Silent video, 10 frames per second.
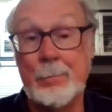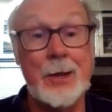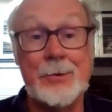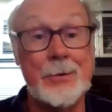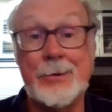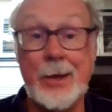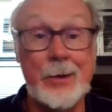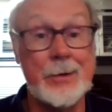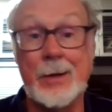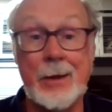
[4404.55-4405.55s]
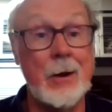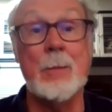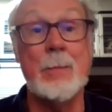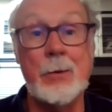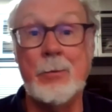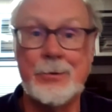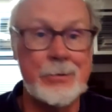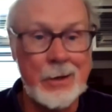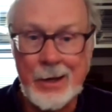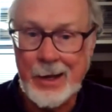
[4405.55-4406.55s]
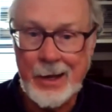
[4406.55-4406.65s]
Pleasants says that the Army was